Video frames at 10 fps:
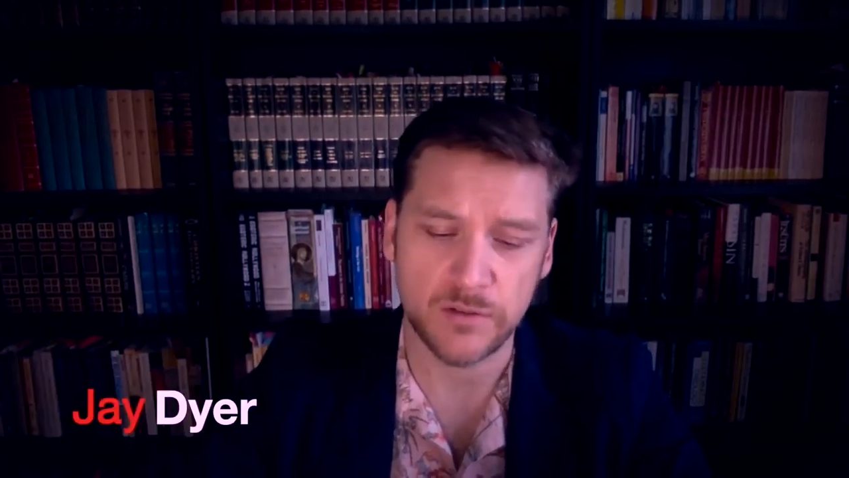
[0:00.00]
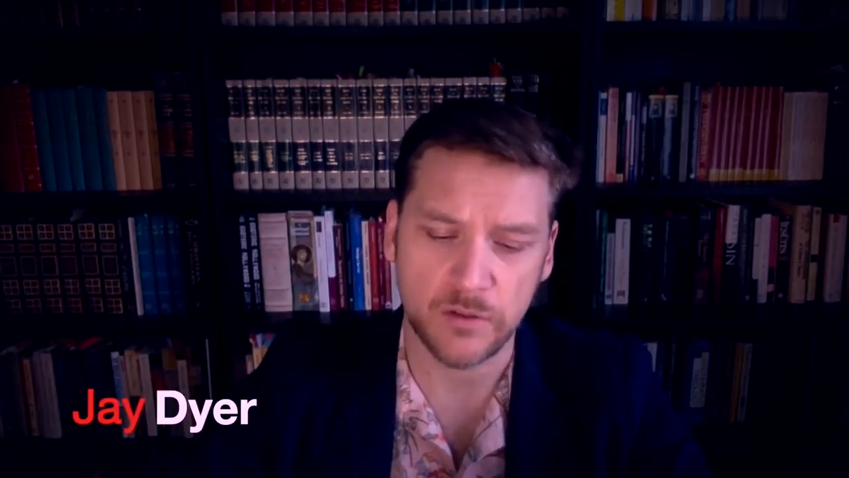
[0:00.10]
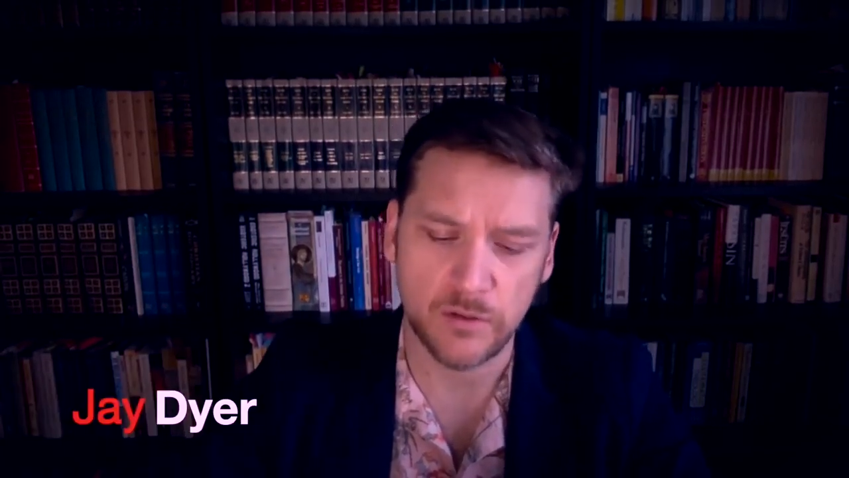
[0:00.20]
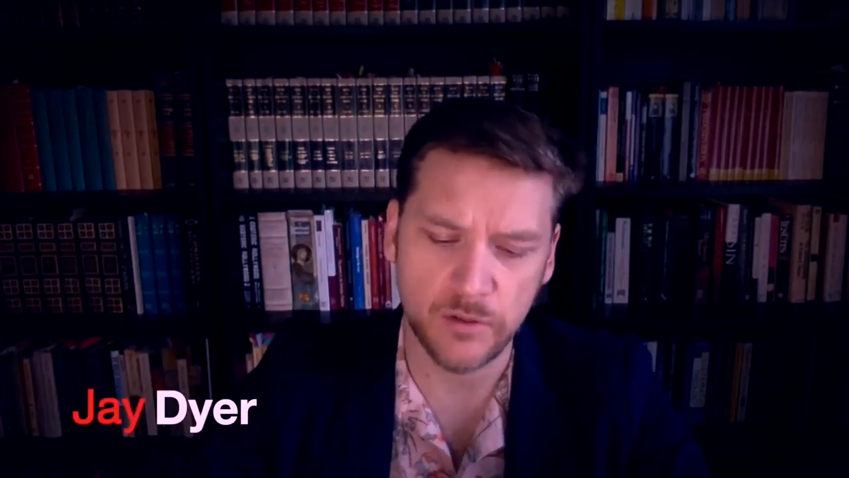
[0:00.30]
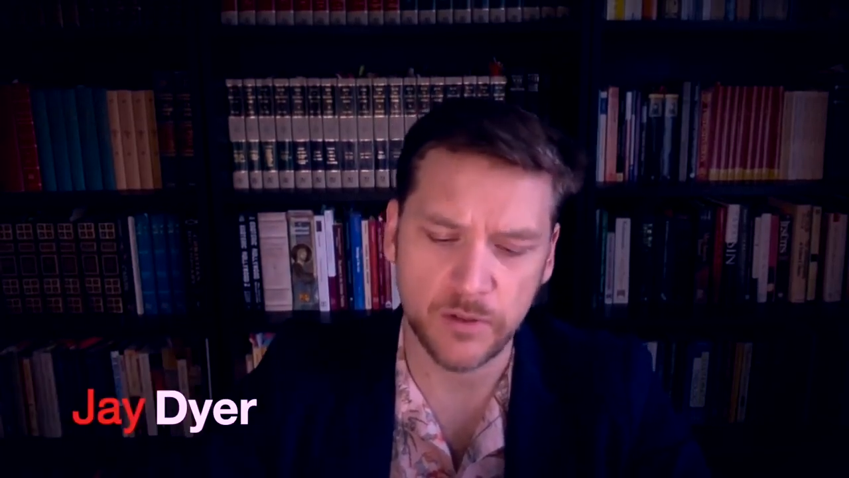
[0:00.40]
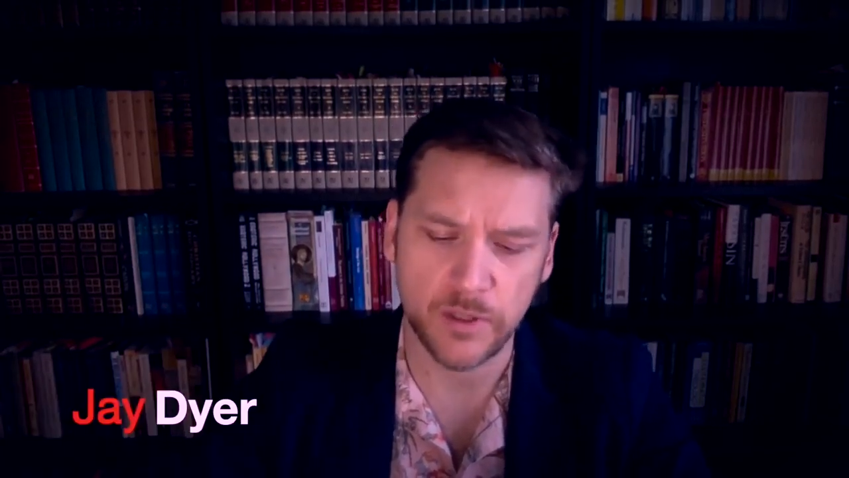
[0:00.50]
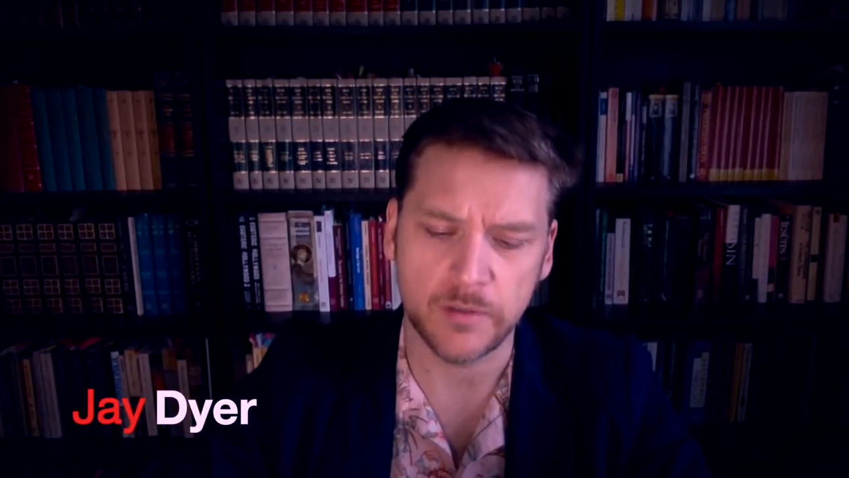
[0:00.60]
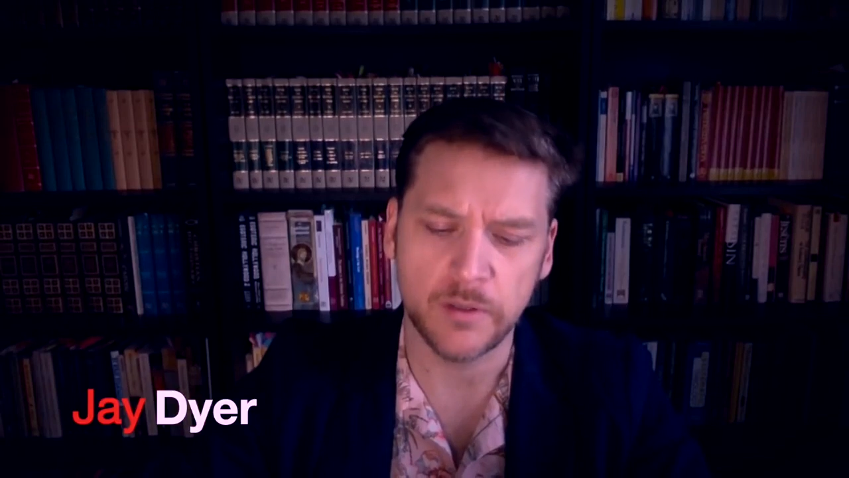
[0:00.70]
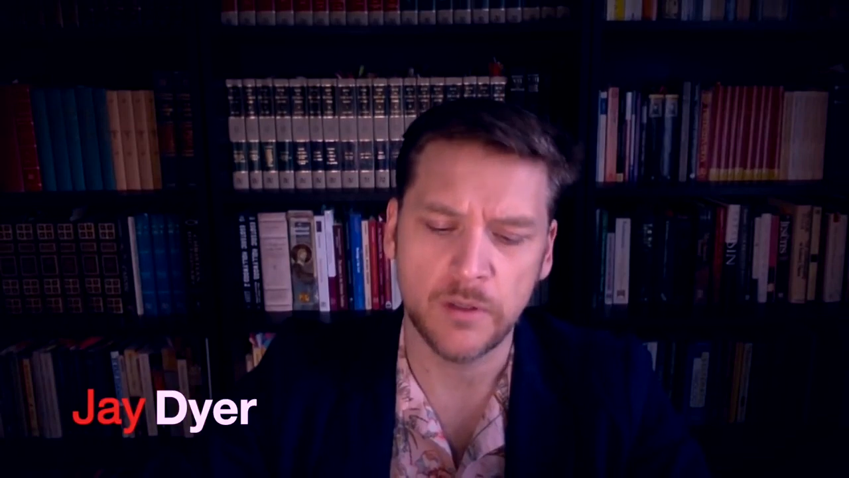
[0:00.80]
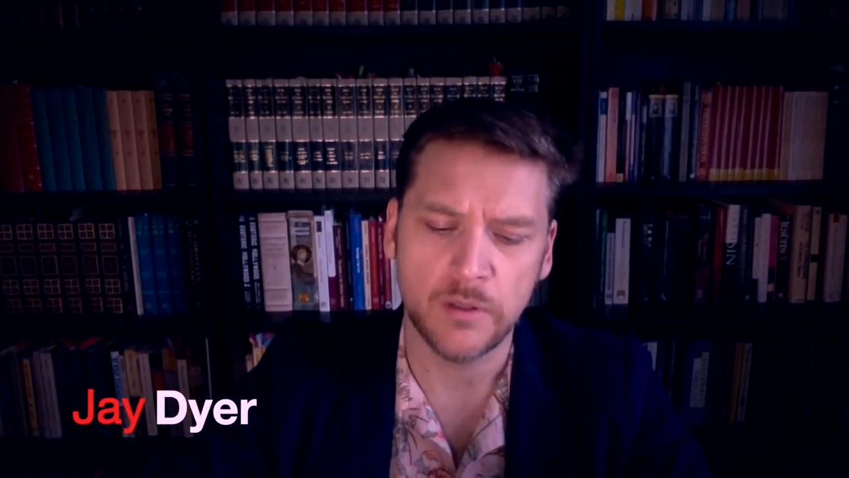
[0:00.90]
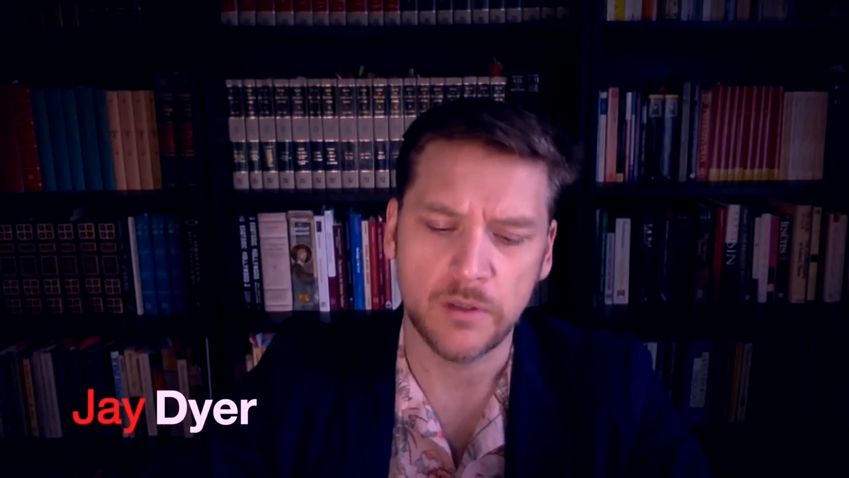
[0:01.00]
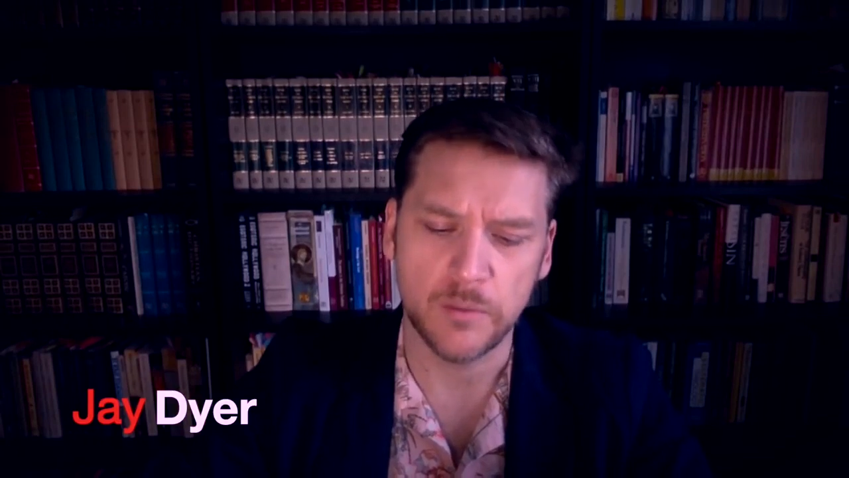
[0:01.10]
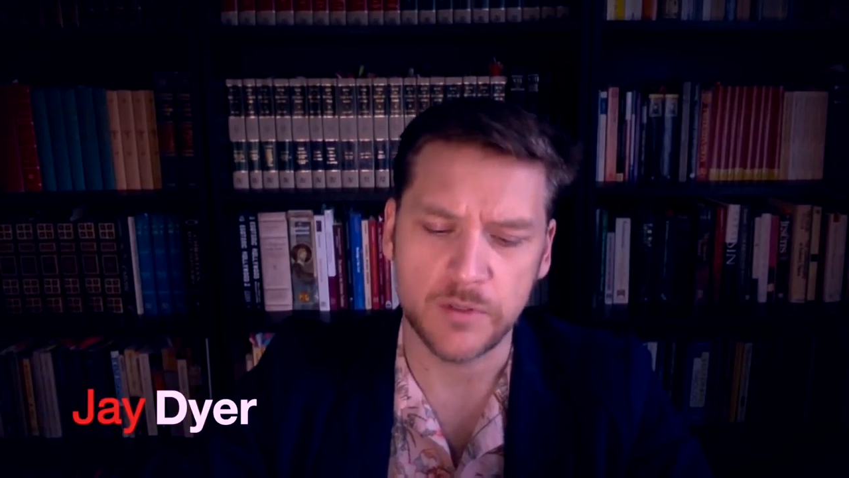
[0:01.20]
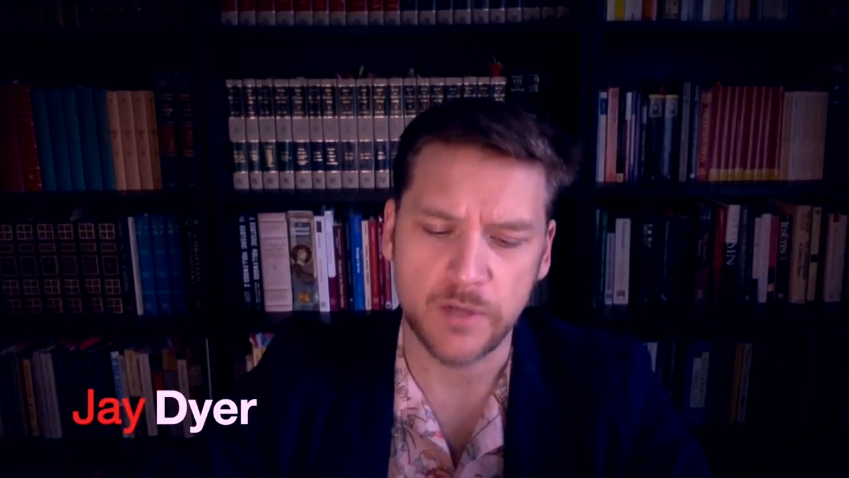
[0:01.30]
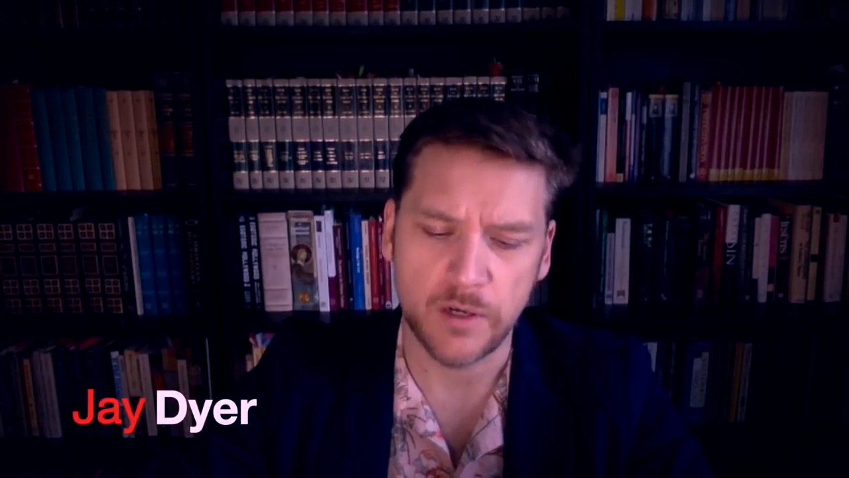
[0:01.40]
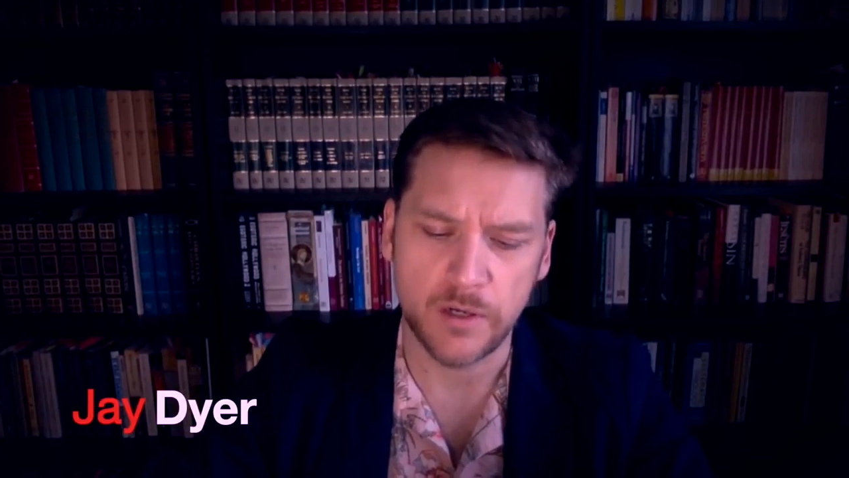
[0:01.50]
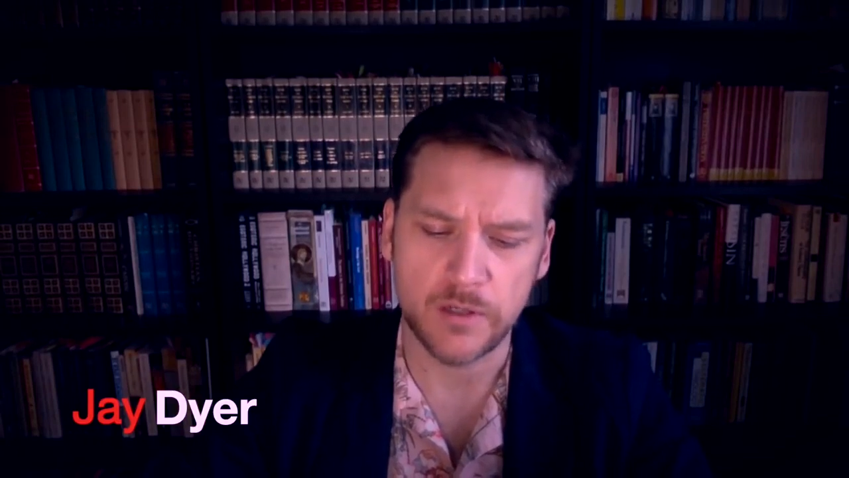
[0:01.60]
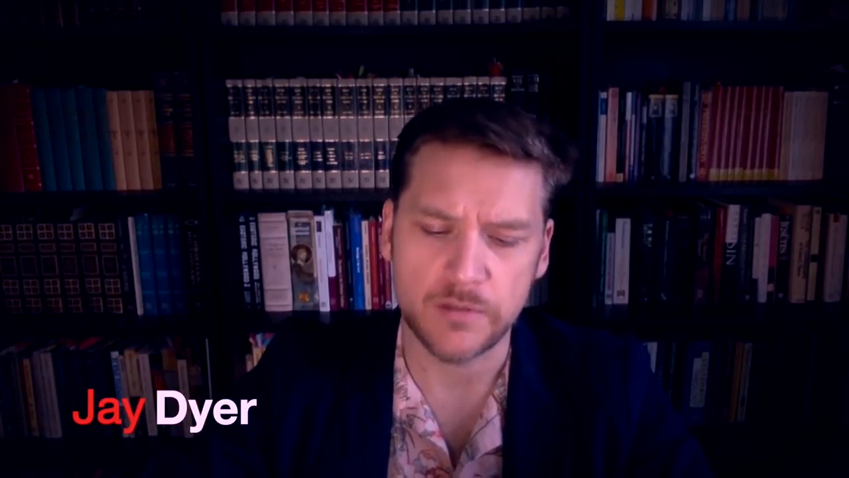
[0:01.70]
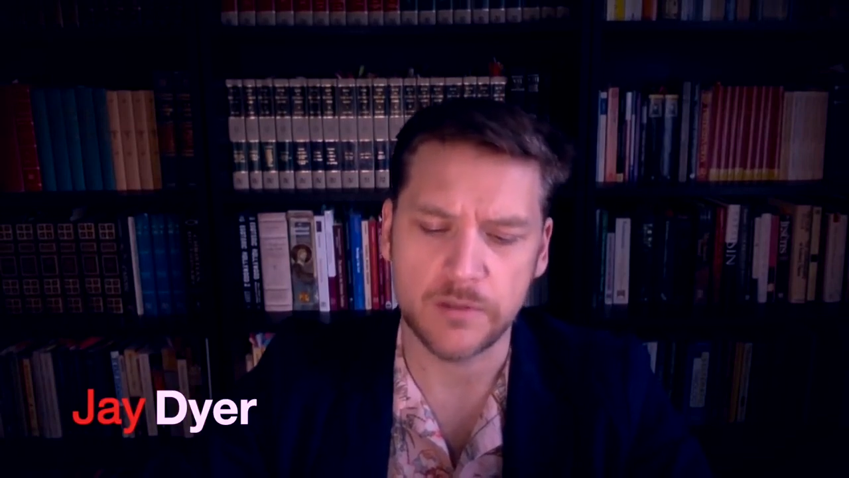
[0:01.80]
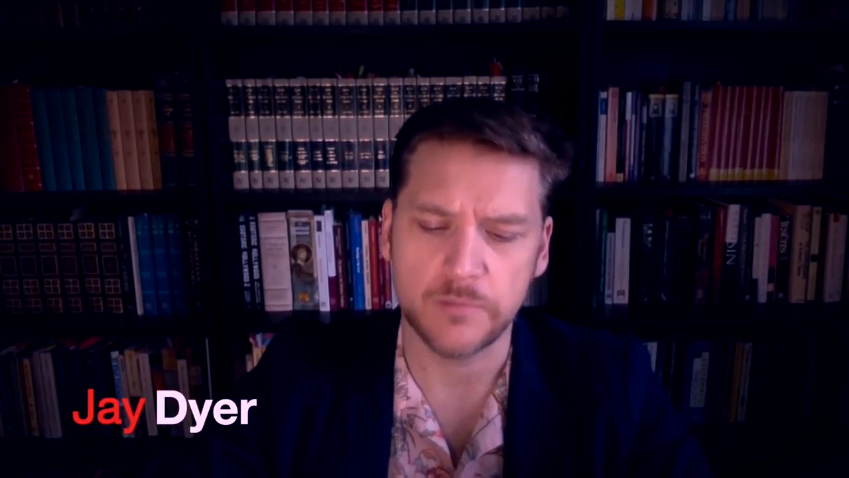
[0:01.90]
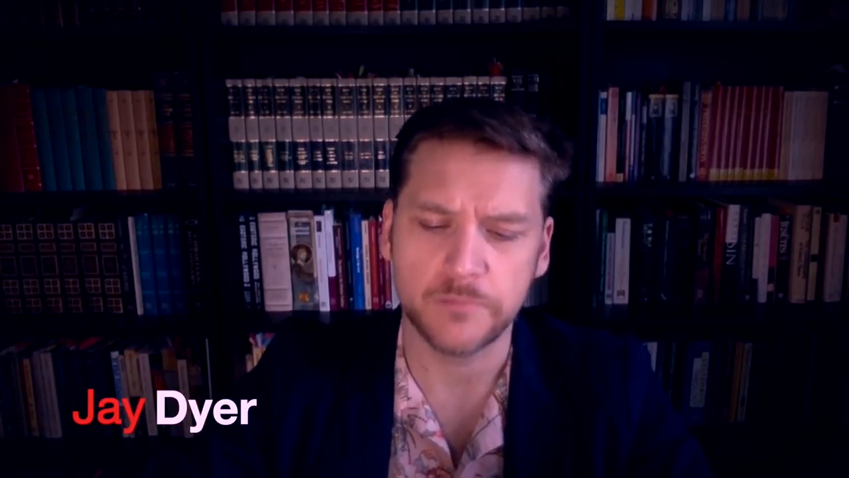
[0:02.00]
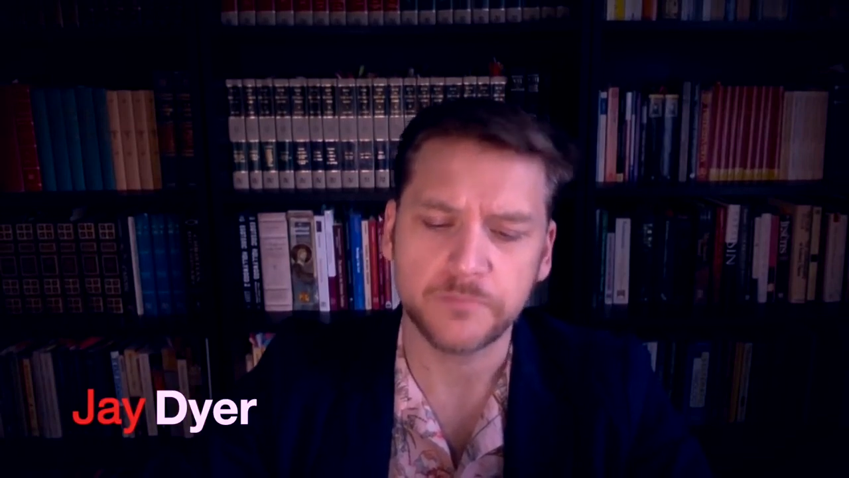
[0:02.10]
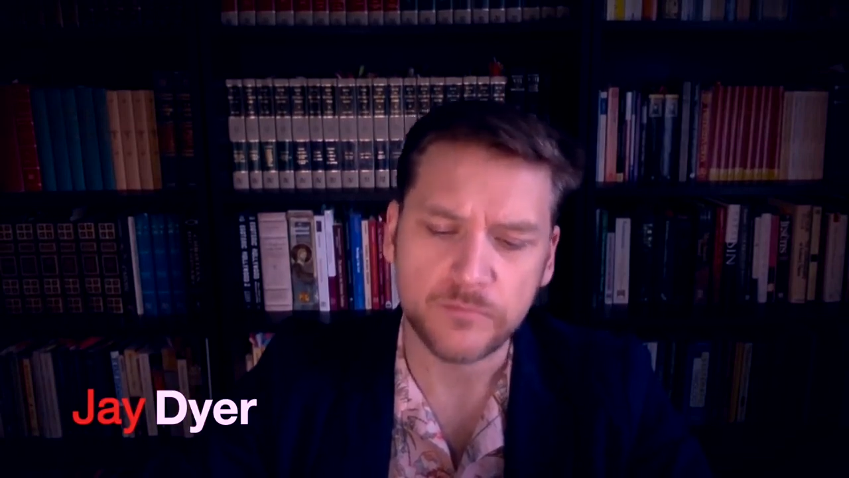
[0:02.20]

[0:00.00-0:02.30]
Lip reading: including libertarianism.